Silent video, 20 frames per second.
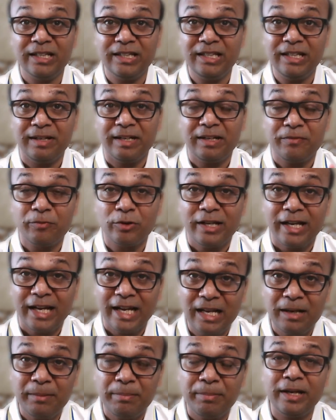It would
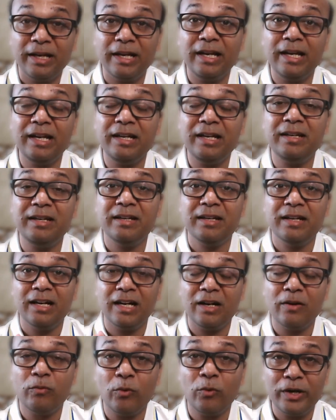help in
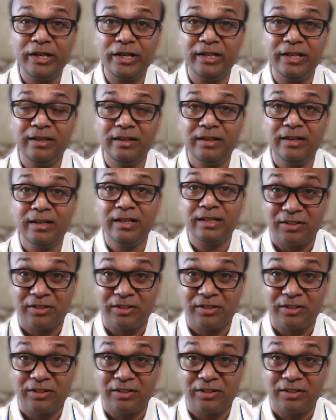avoiding